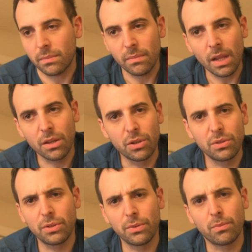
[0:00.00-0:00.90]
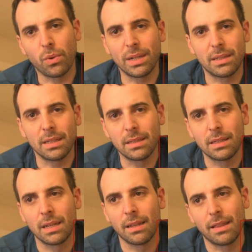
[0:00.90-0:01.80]
YouTube
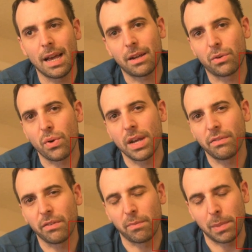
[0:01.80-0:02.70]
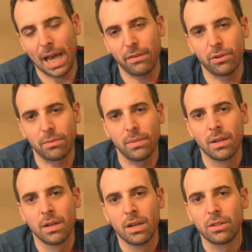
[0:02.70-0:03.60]
wasn't that great of a platform
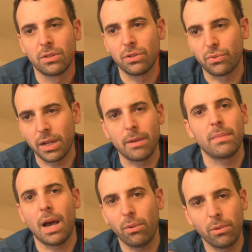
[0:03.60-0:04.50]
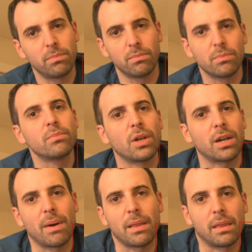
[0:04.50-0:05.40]
to stream. I will talk
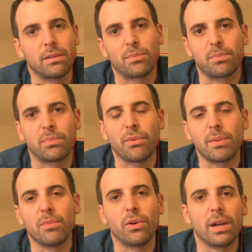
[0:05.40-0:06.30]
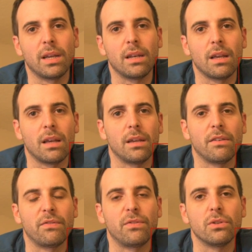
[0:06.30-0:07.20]
about this probably more in
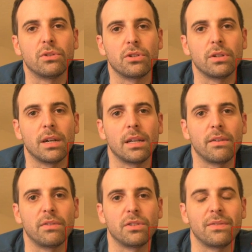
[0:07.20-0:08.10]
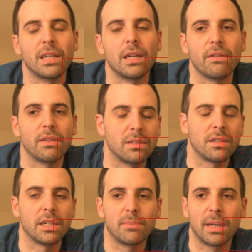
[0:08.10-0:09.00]
a future video of this
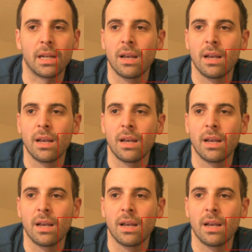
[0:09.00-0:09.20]
series, but